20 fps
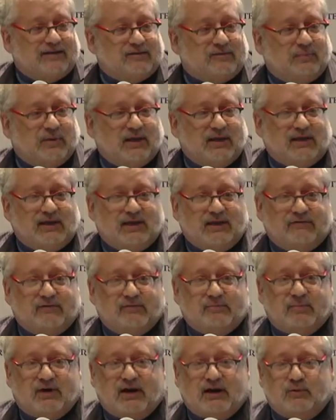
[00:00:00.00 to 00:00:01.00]
it's being
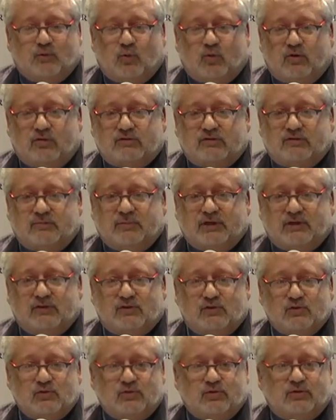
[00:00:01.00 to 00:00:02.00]
given by Walter
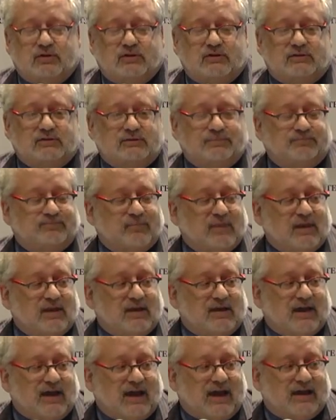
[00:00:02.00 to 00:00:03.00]
McDougall
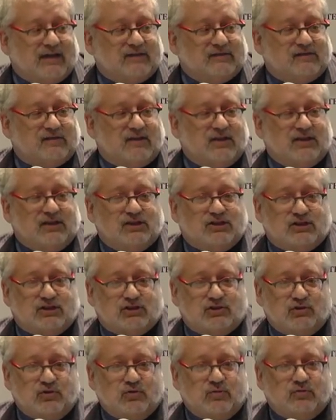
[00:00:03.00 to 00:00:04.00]
as the
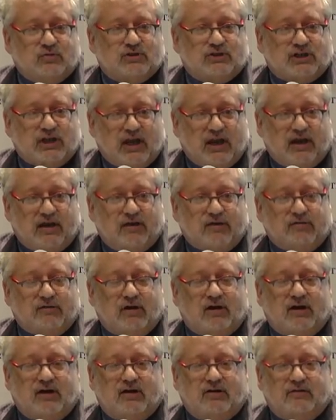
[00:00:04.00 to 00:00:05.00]
new chair
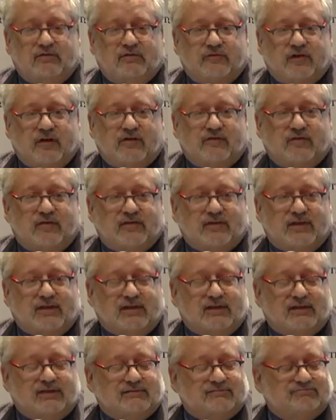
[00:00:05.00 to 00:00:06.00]
of
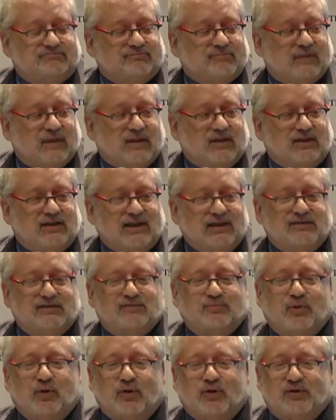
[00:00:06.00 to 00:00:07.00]
the
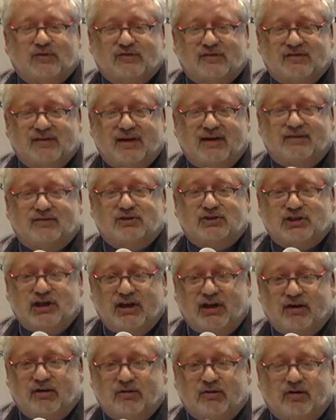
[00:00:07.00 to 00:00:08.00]
Ginsberg-Sattel
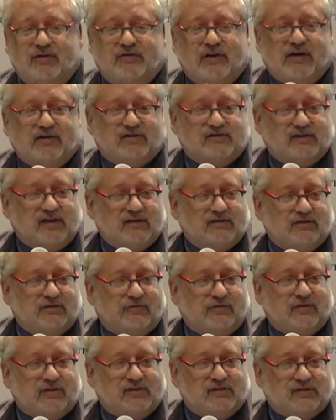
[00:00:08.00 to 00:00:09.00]
chair of our Center
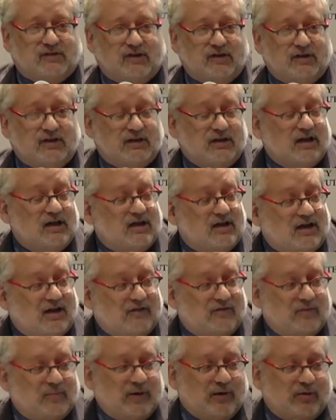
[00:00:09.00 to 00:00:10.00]
for the Study
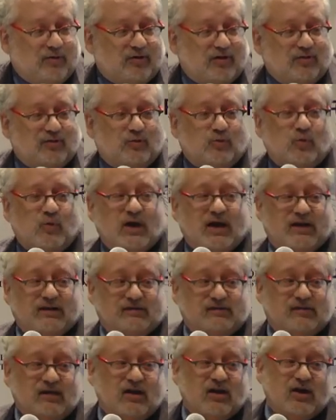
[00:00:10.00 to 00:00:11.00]
of America in the
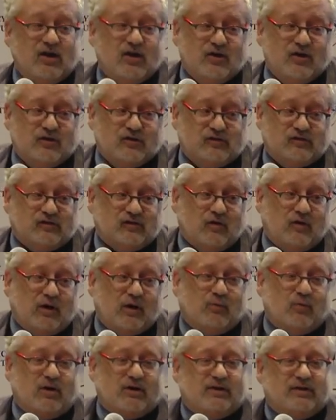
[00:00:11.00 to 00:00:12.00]
West. So
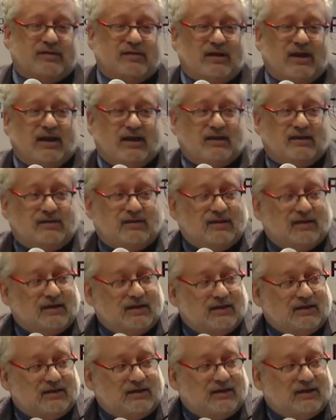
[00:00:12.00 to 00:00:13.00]
I want to thank
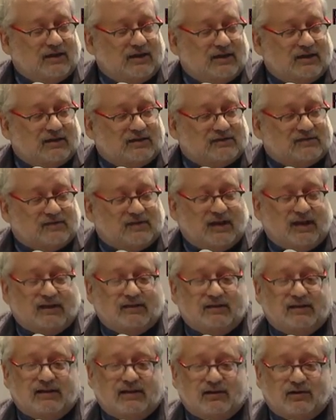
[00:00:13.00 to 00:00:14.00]
the
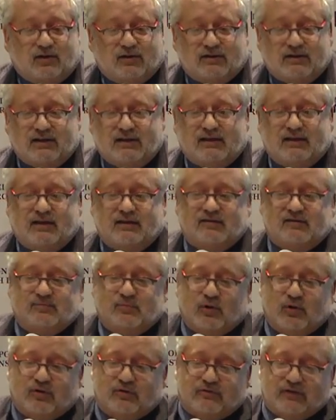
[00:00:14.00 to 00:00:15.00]
Stanley and Arlene
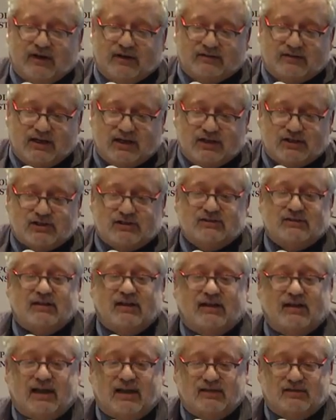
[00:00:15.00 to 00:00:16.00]
Ginsberg Foundation
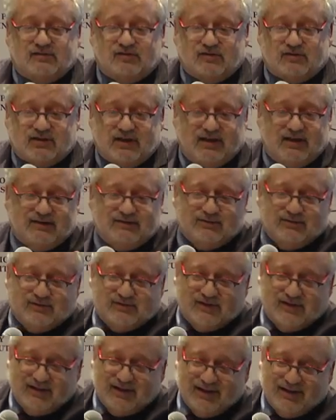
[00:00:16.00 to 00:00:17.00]
and Ed Sattel
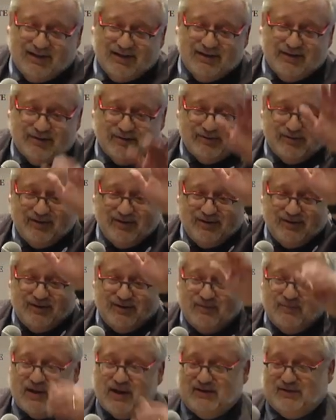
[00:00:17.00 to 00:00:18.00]
sitting here.
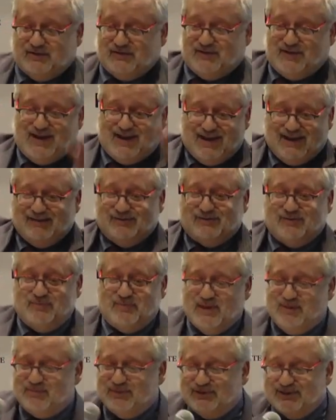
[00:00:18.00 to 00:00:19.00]
You might stand so
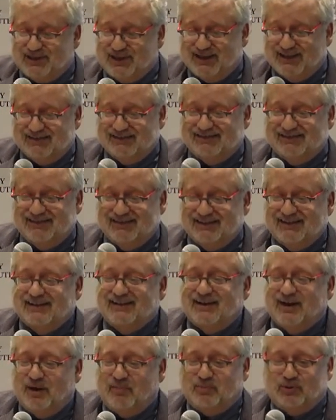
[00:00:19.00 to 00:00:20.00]
people can
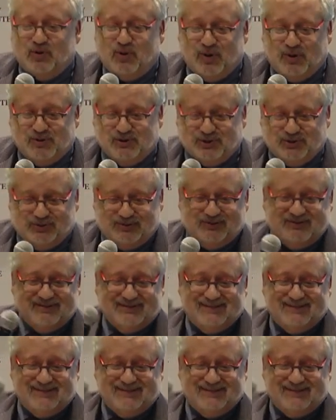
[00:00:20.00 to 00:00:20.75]
applaud you.